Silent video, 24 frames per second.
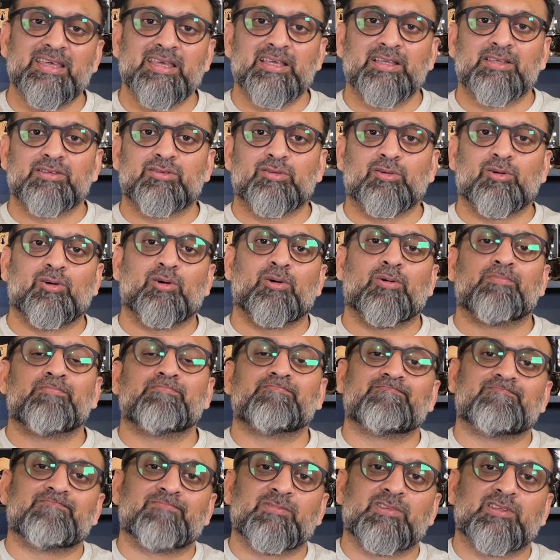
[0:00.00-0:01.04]
So
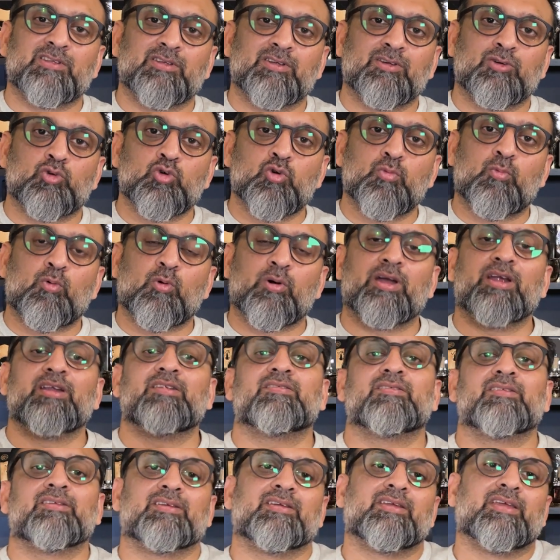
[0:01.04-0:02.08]
two
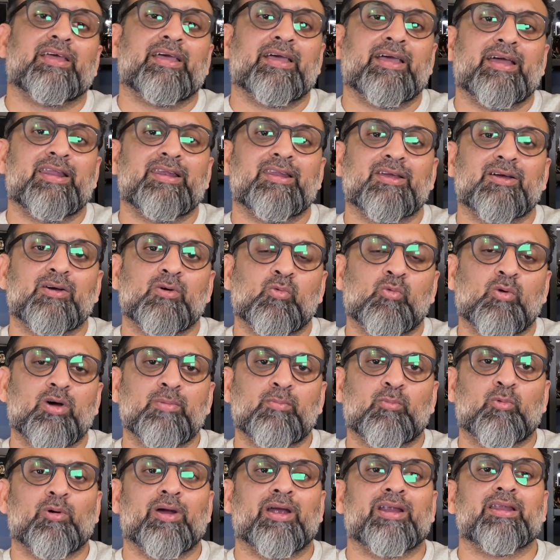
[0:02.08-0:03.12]
points and
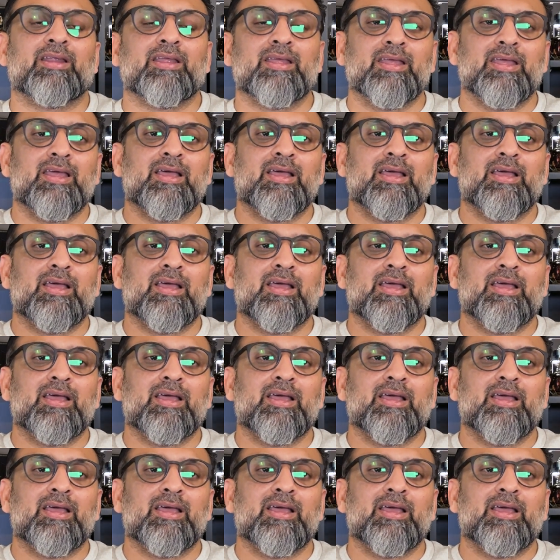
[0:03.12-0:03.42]
one point.